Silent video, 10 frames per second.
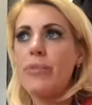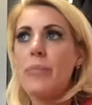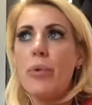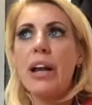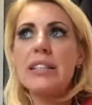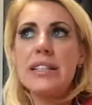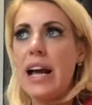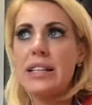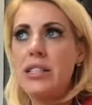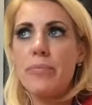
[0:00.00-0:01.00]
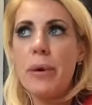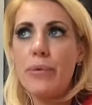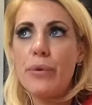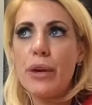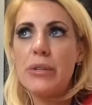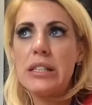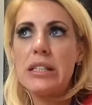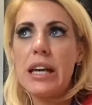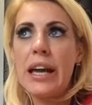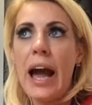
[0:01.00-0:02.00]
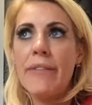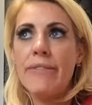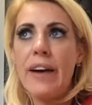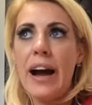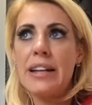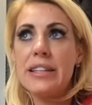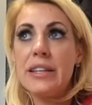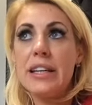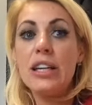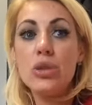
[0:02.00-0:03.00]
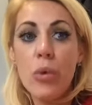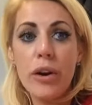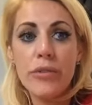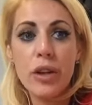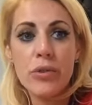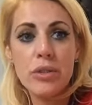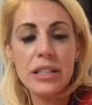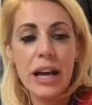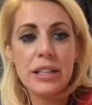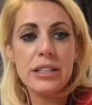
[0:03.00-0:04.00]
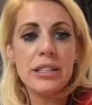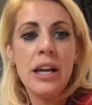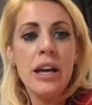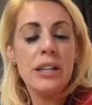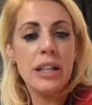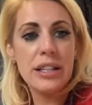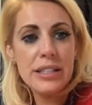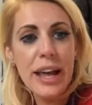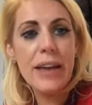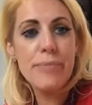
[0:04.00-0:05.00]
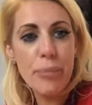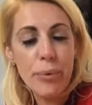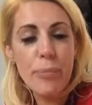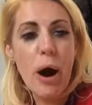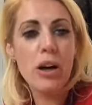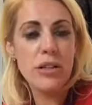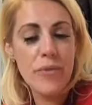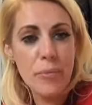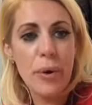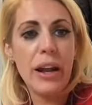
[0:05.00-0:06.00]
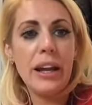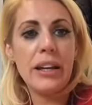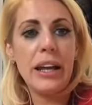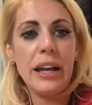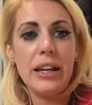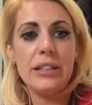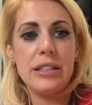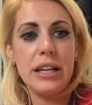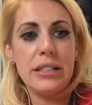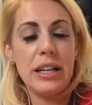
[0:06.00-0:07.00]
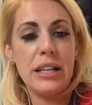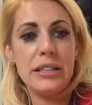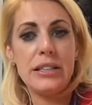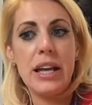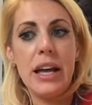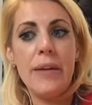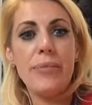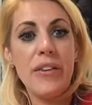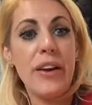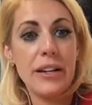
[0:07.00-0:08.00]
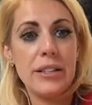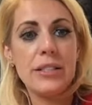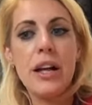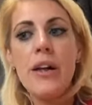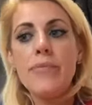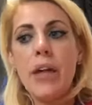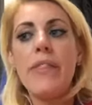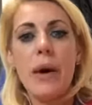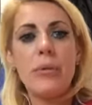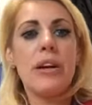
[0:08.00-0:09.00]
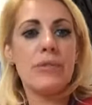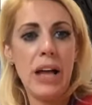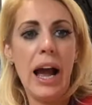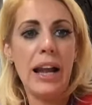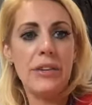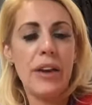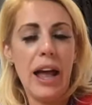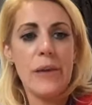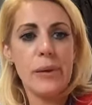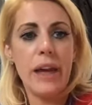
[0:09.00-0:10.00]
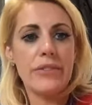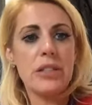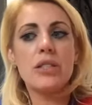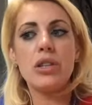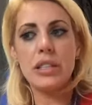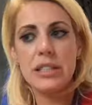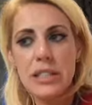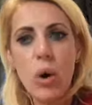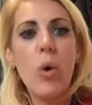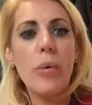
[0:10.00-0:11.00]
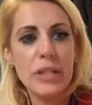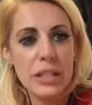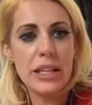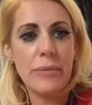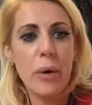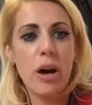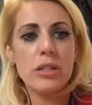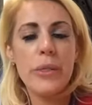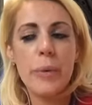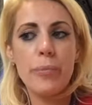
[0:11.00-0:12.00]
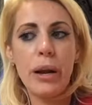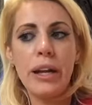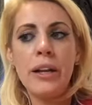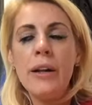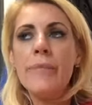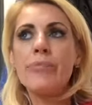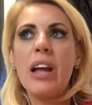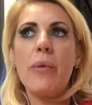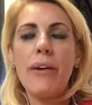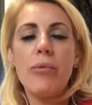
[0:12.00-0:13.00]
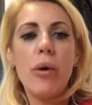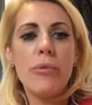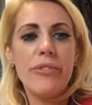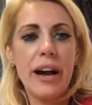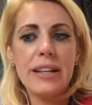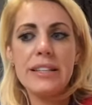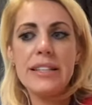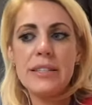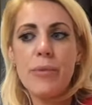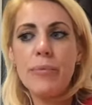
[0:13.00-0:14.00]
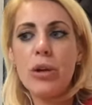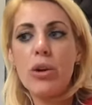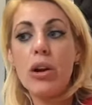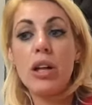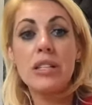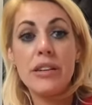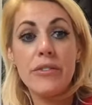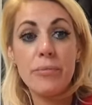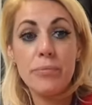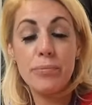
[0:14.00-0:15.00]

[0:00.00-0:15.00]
brain scans of people with OCD and find in each one of those scans that the same part of the brain is affected, and that will give us highly reliable evidence because it's always the same part of the brain. However, what we're finding is when we look at lots of different